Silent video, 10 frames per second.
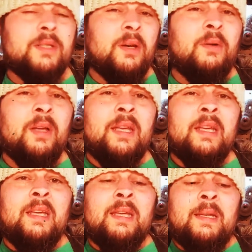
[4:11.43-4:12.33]
So
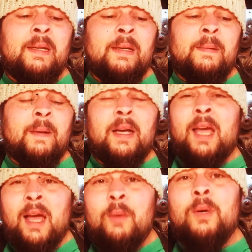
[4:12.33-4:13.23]
a
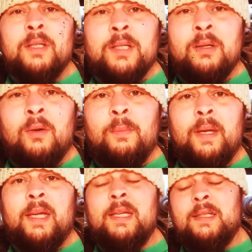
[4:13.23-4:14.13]
guy once told
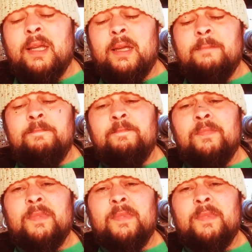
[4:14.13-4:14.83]
me, he said,